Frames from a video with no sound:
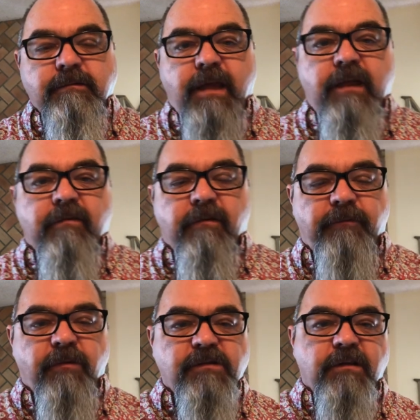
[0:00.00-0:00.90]
That is, the
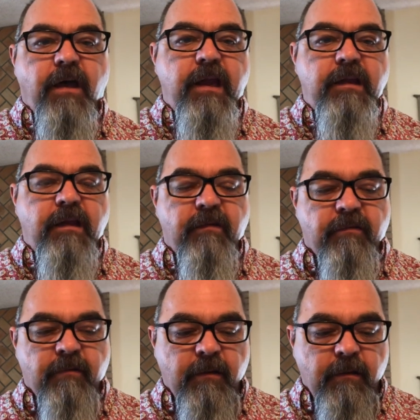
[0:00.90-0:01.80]
first line
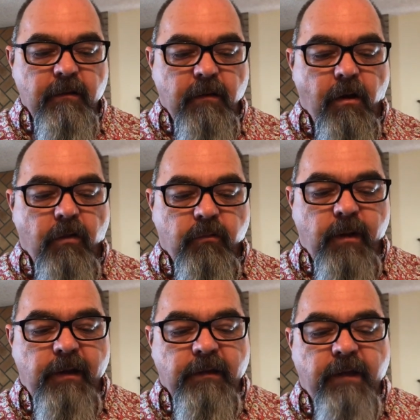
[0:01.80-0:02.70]
is all the
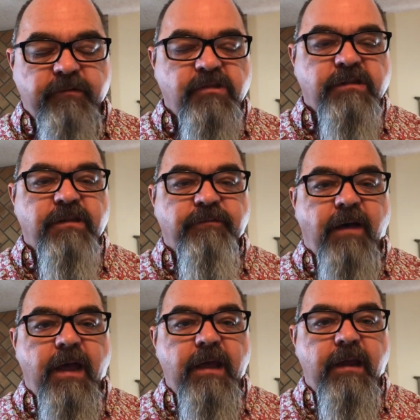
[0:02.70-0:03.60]
way left justified,